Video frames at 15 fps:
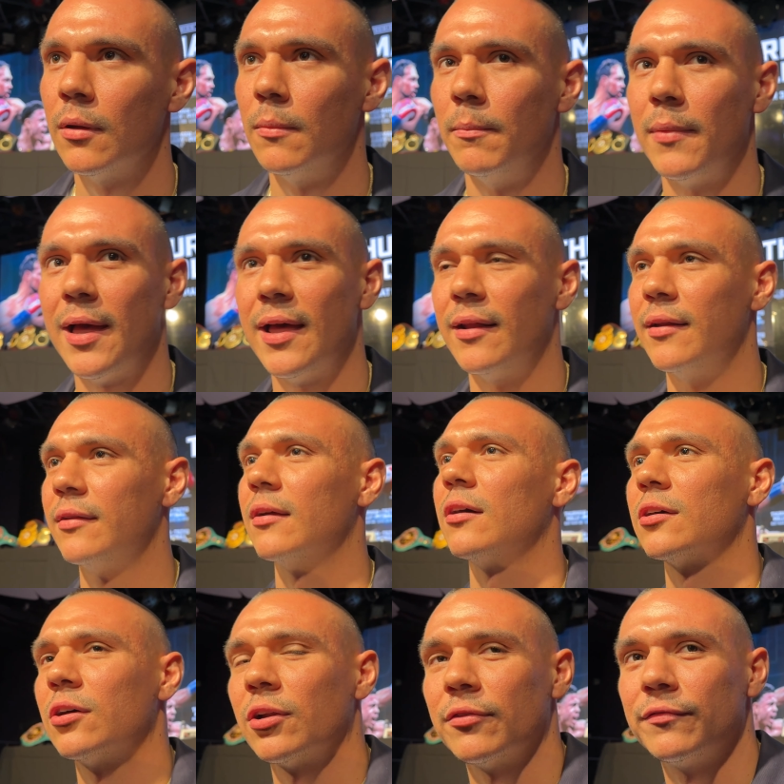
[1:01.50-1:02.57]
Man,
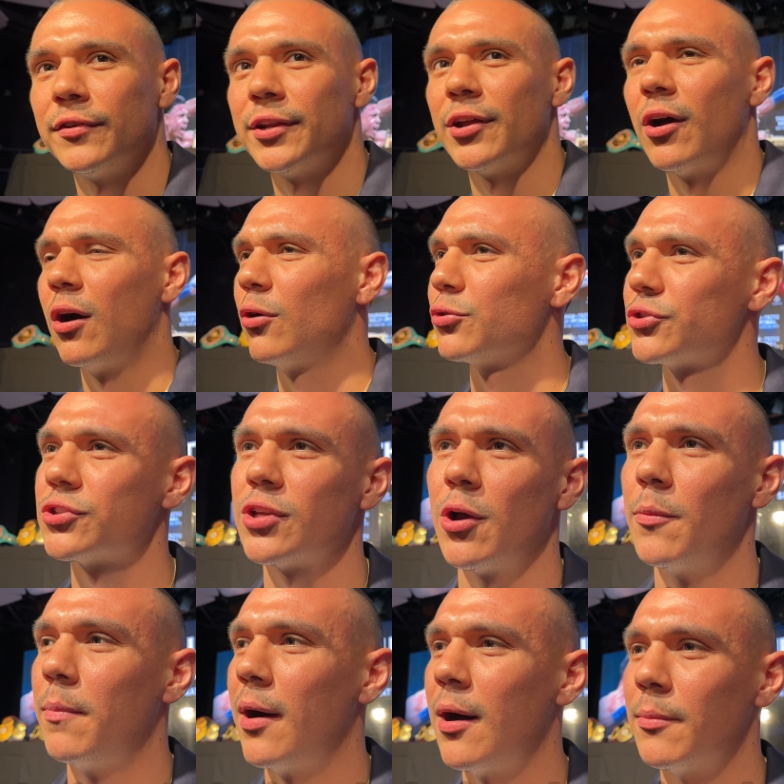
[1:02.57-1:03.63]
I got a video. I was so
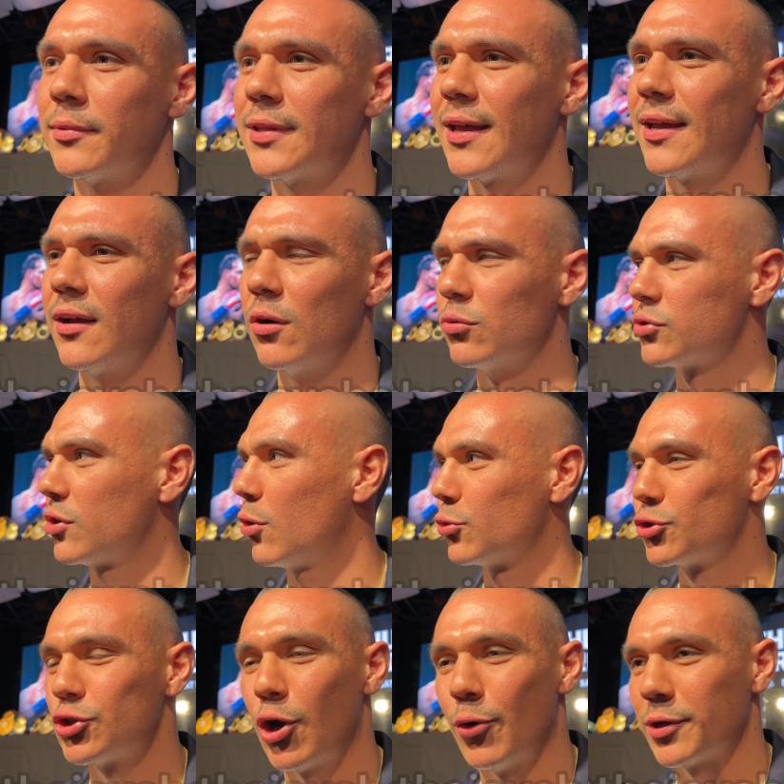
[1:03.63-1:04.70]
pumped. Eh? I was I
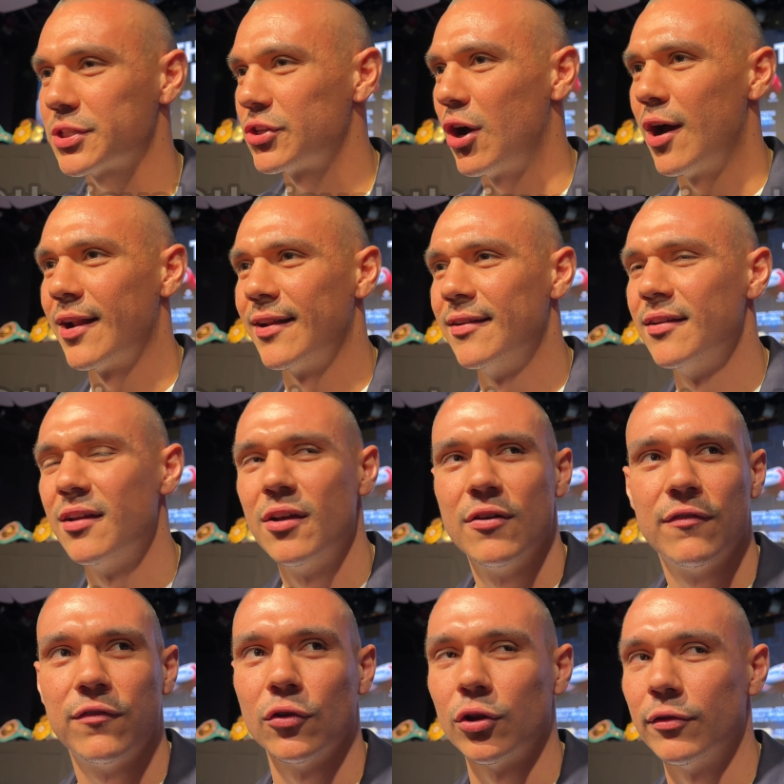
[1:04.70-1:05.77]
was so excited,
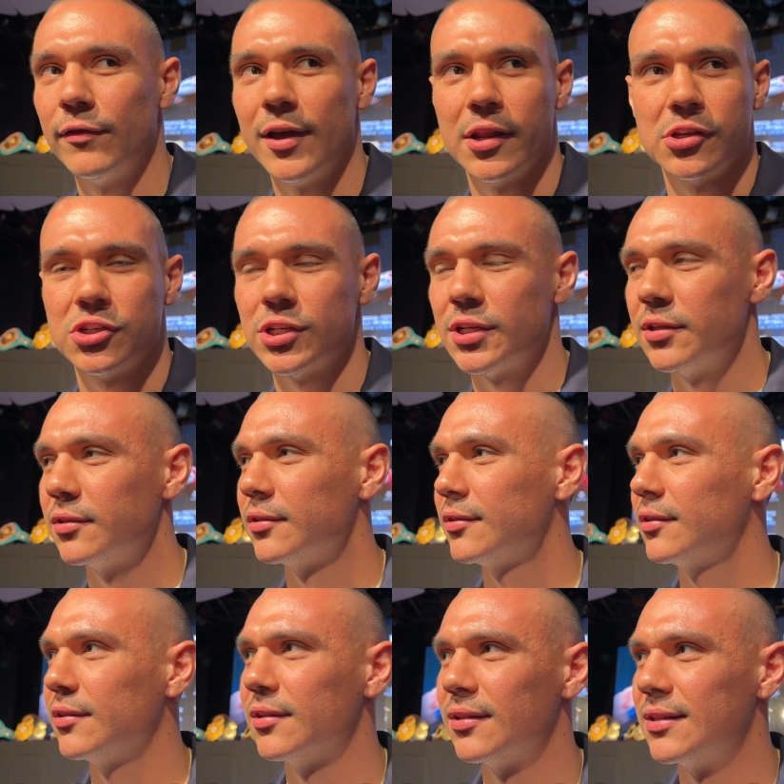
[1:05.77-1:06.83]
full of energy.
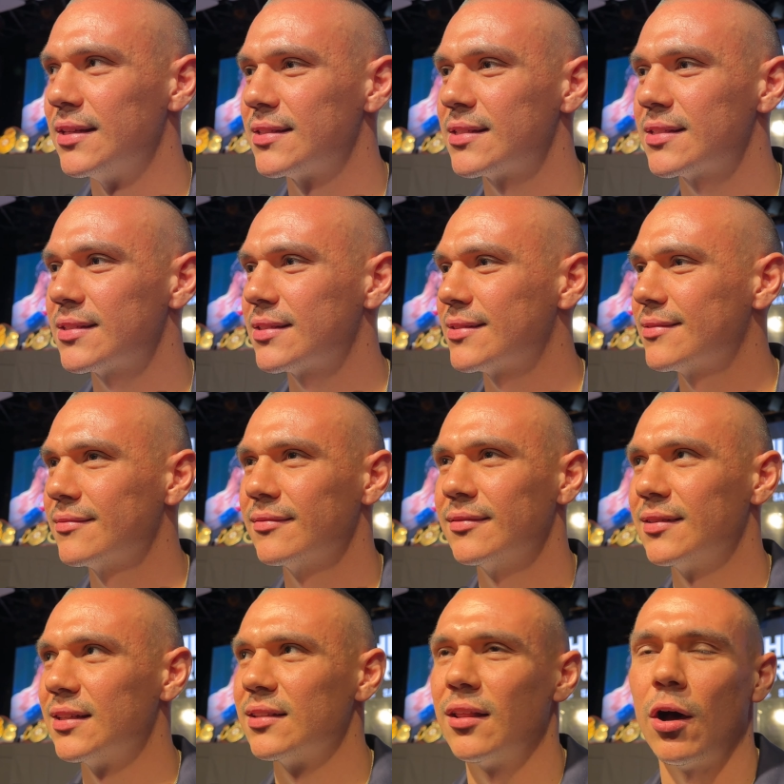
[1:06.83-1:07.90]
It's,
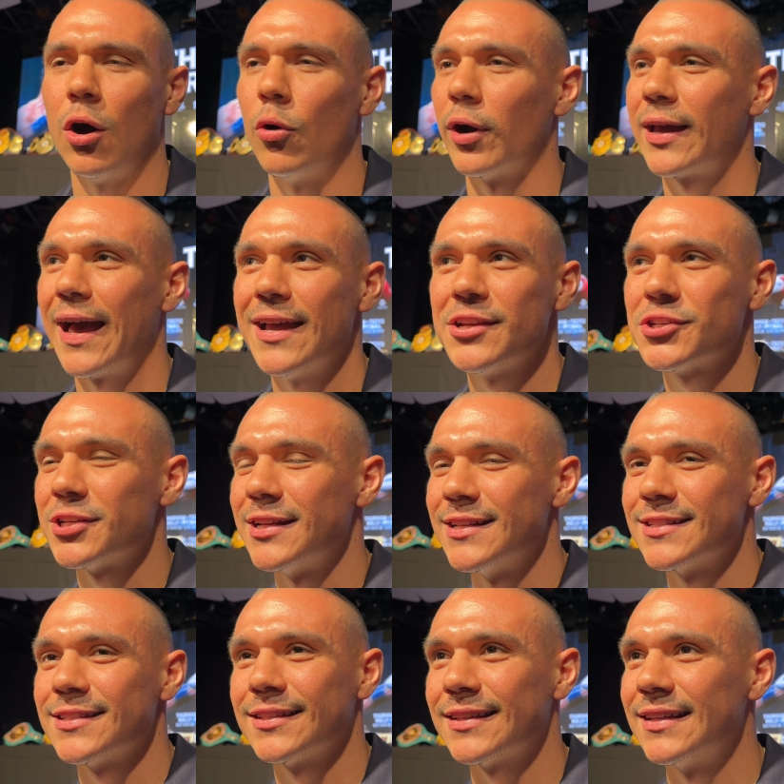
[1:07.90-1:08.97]
the whole occasion
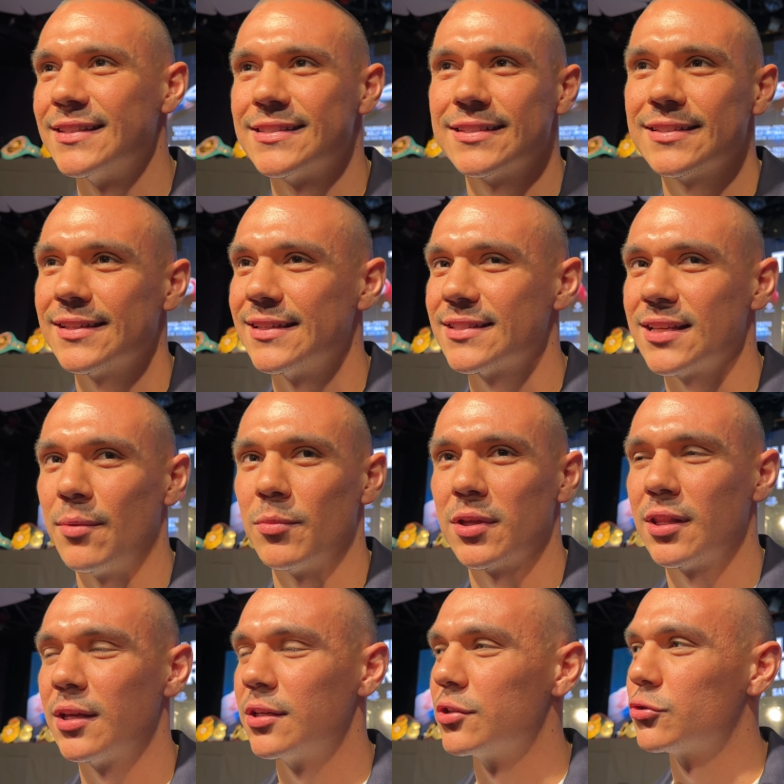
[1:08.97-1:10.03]
is, is, is something
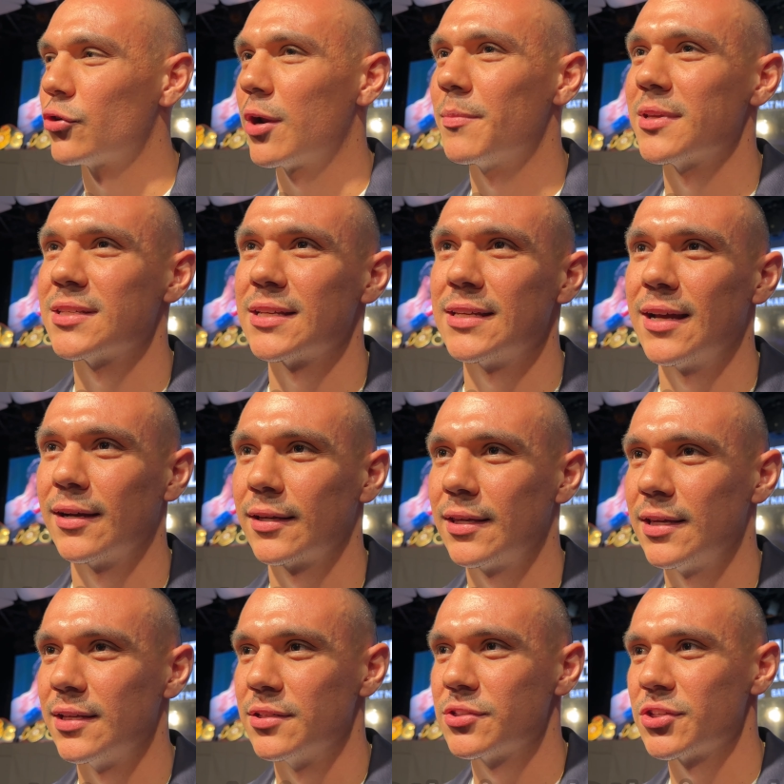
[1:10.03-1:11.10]
that you dream as a young
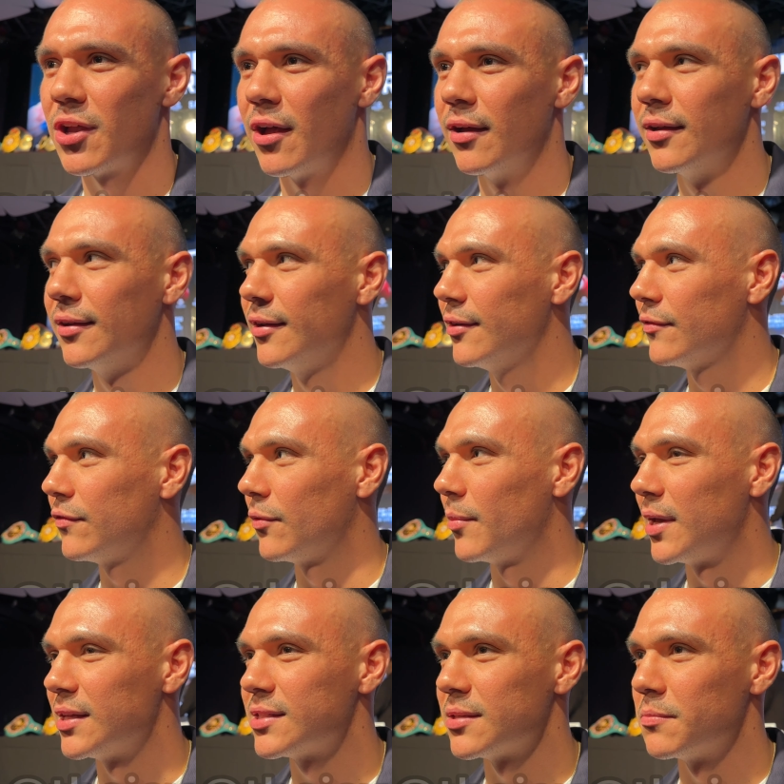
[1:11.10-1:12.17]
kid. So for
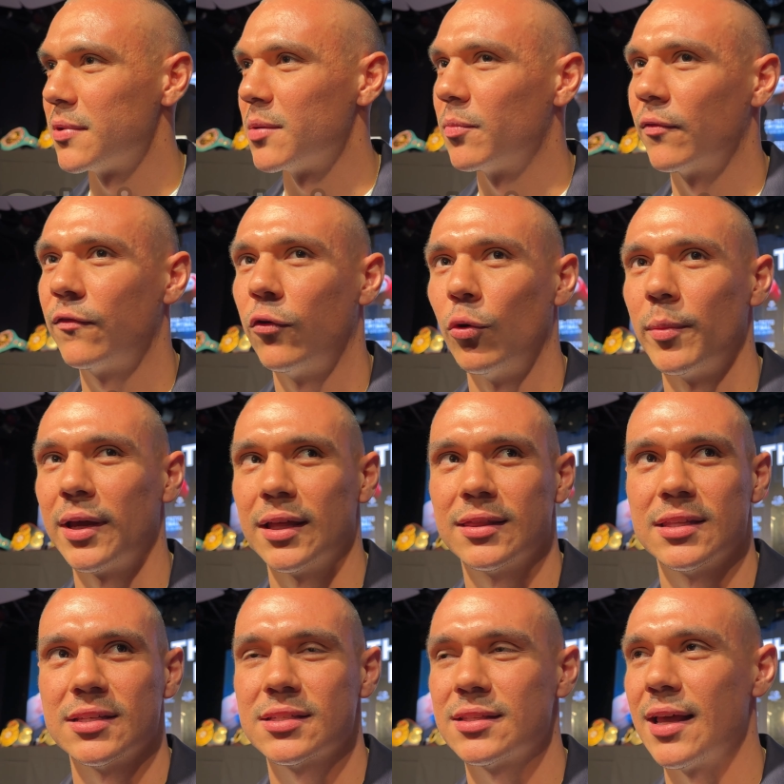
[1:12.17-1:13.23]
me to be performing at
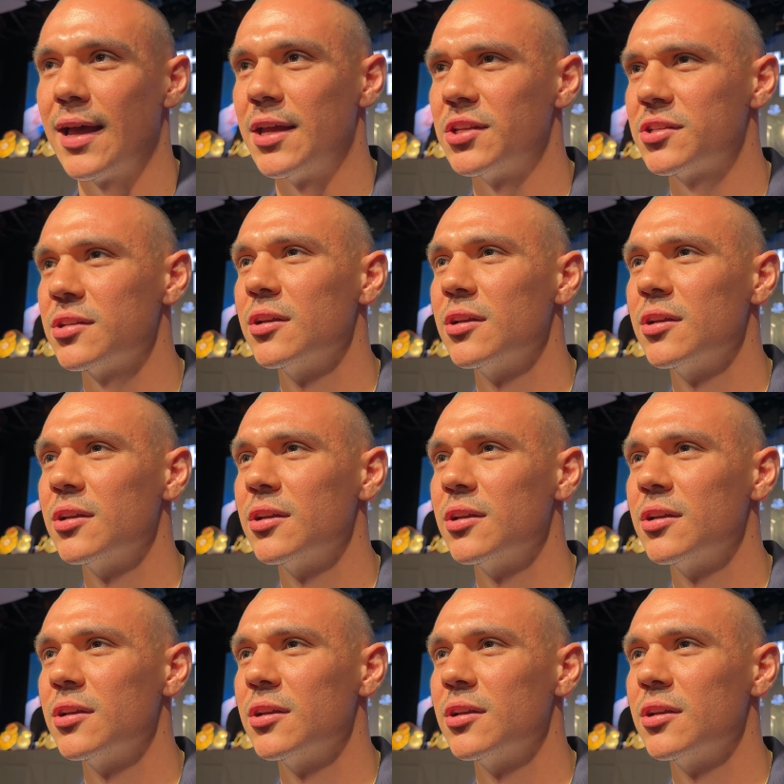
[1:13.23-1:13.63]
this stage